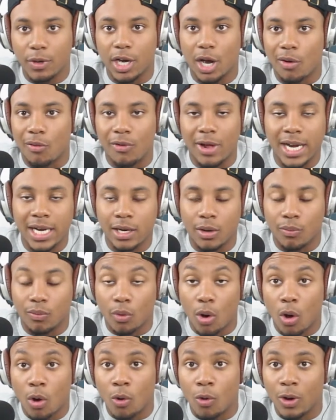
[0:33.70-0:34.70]
we are ready to
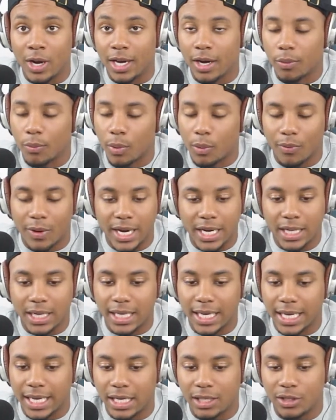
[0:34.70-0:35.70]
roll here. We're ready to get